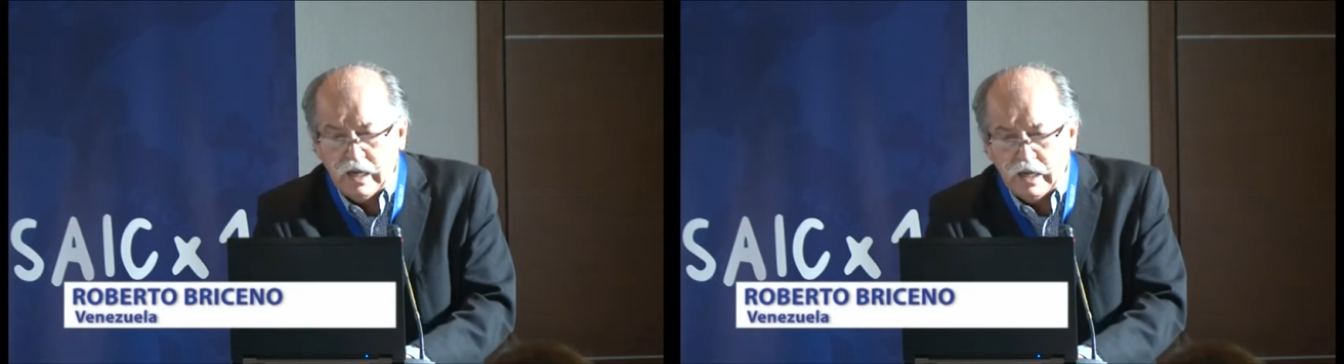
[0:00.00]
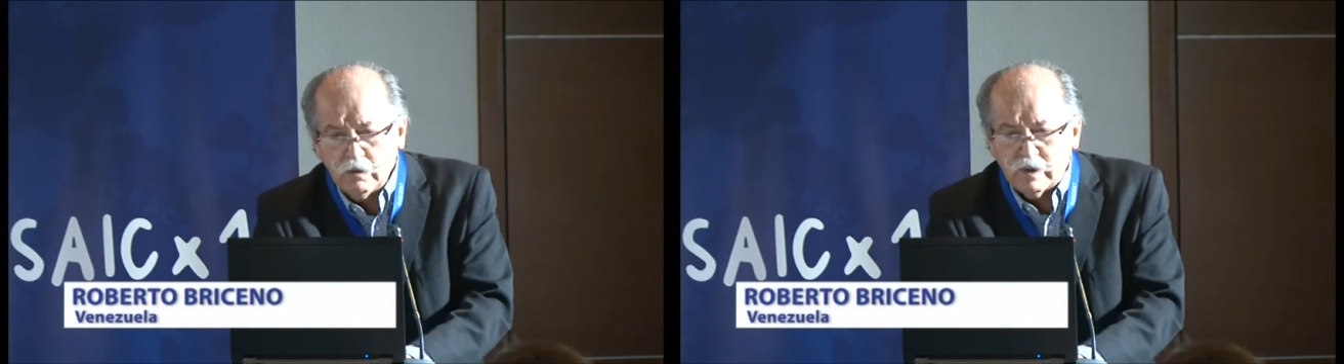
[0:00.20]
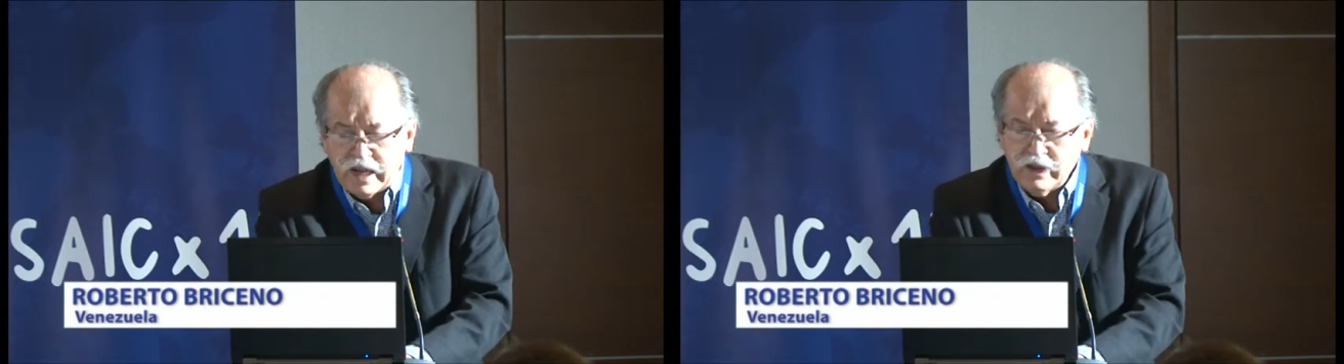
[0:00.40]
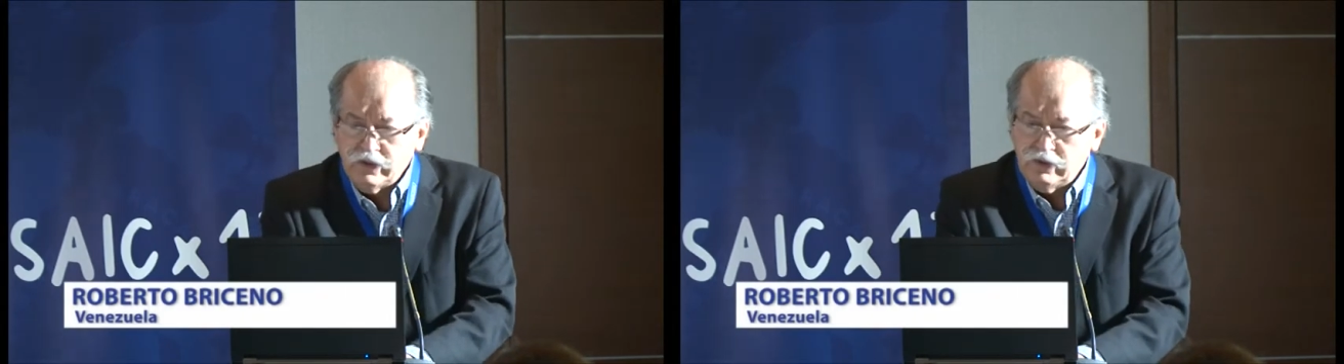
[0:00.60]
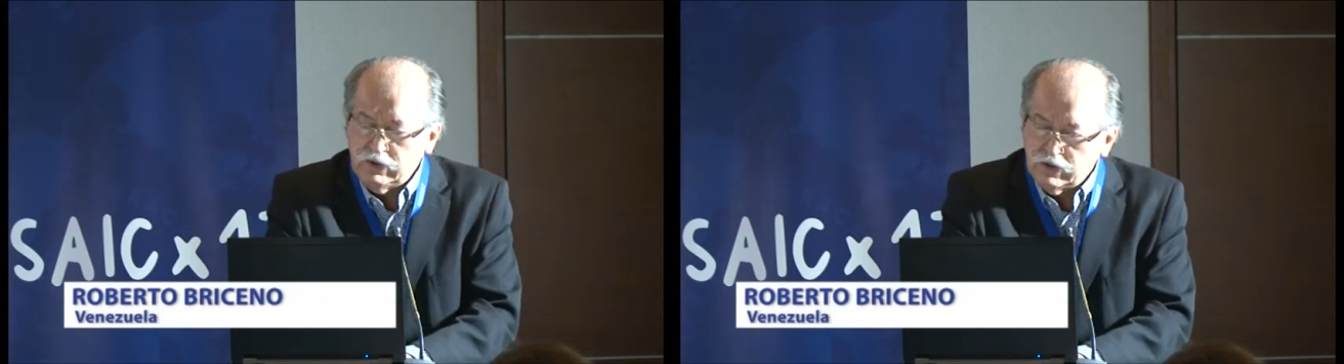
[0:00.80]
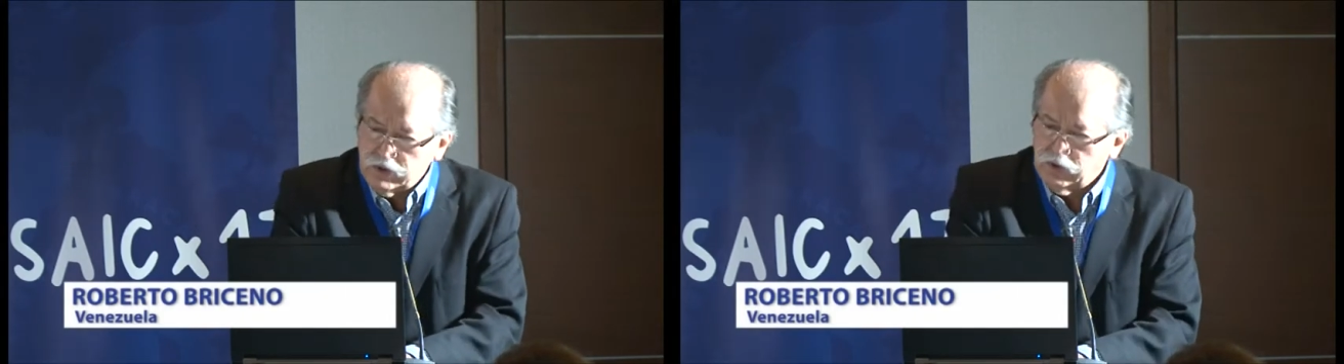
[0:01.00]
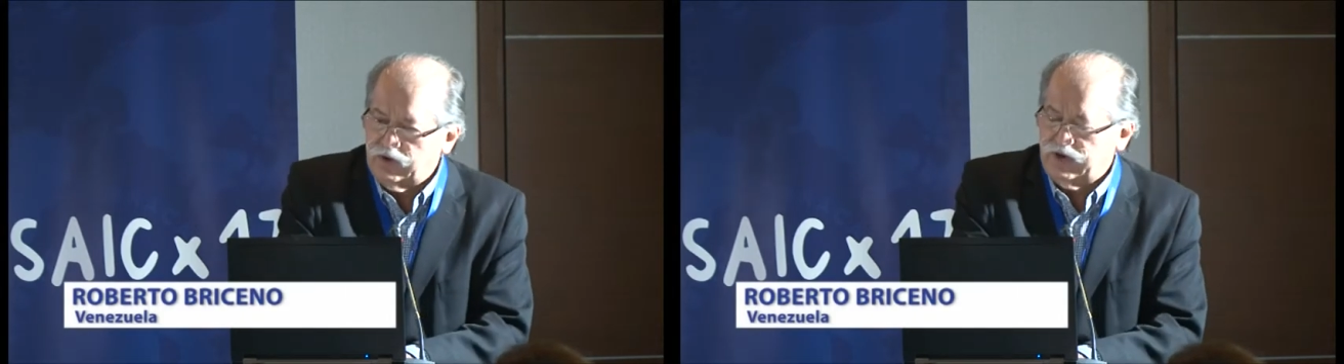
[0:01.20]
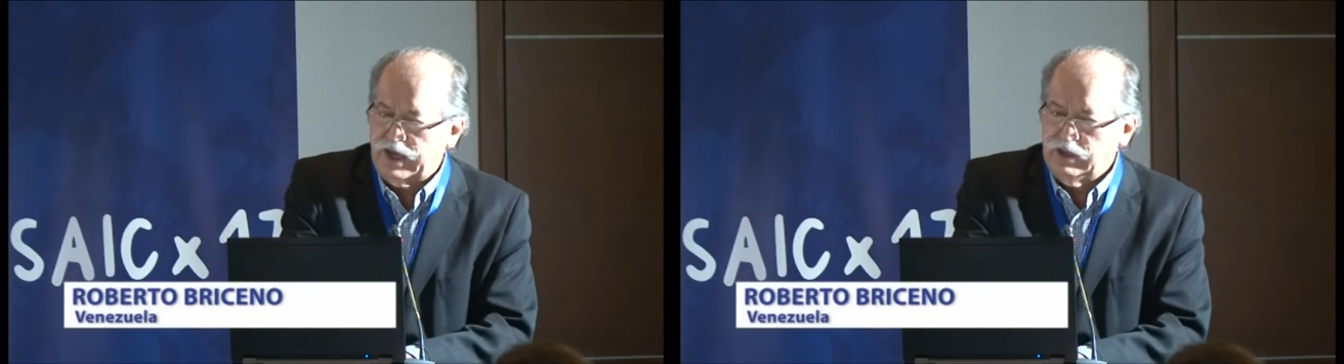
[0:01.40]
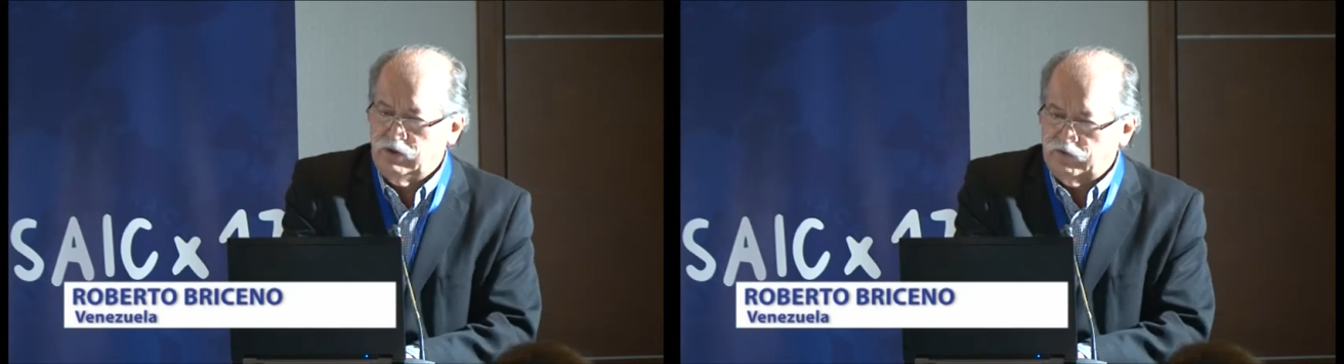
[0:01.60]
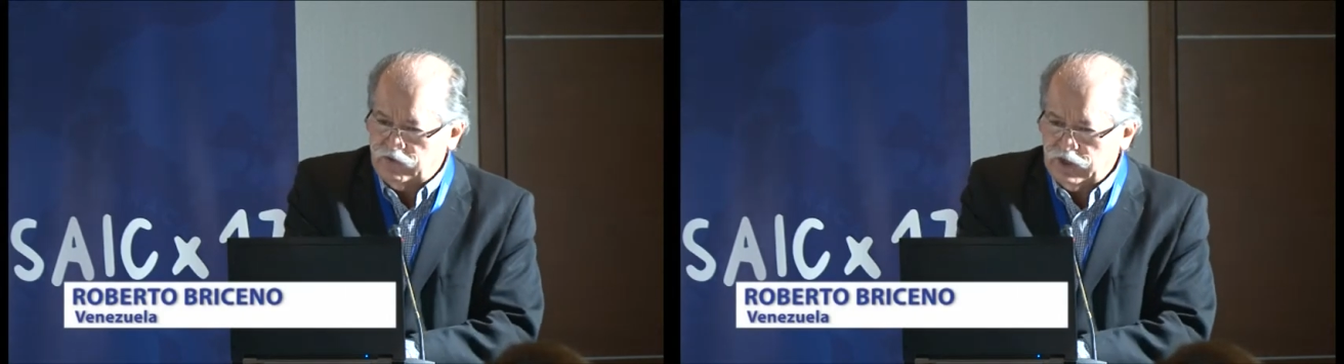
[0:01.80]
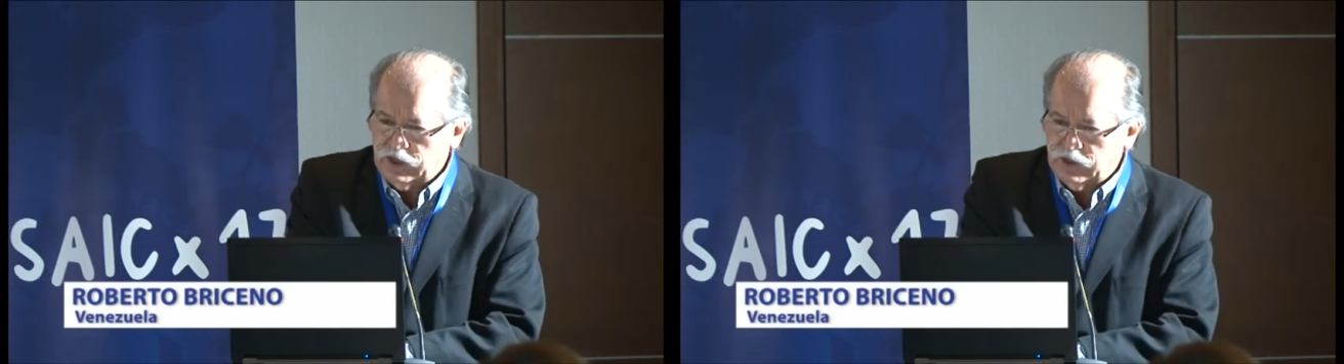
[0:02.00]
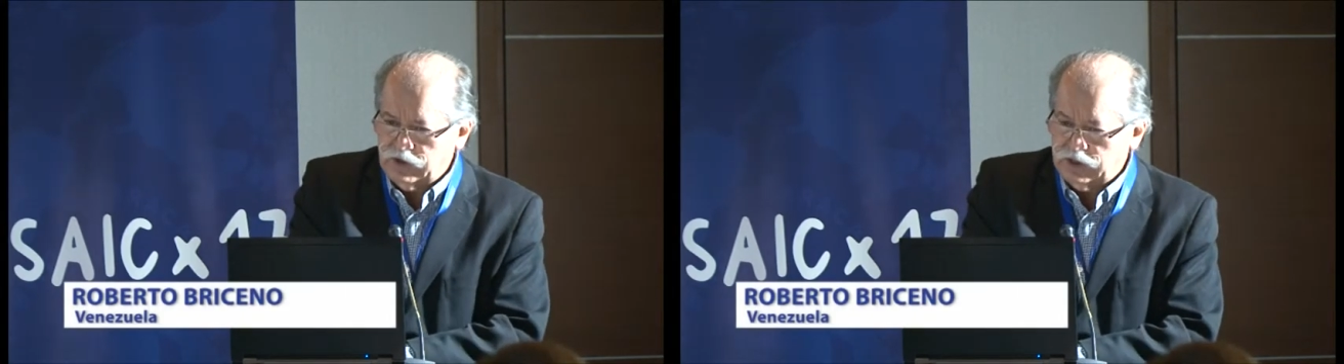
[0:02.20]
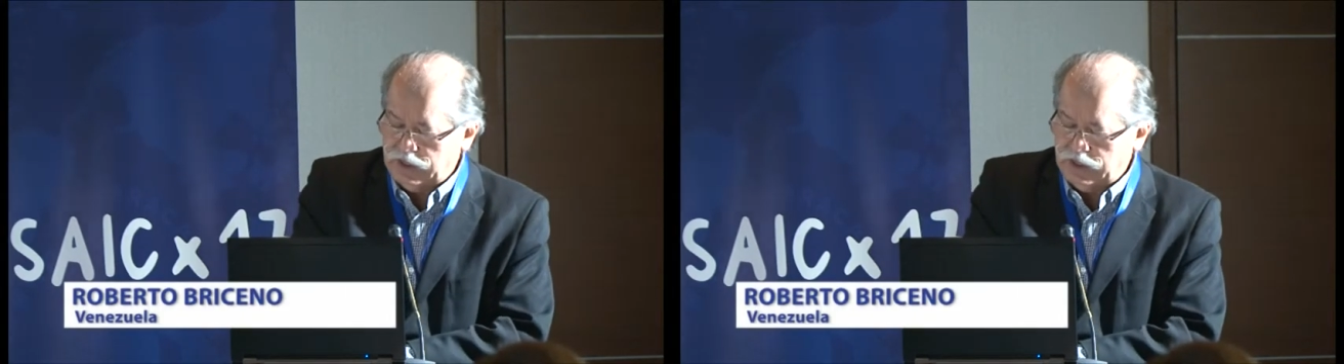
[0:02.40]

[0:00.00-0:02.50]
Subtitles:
And what I should say to finish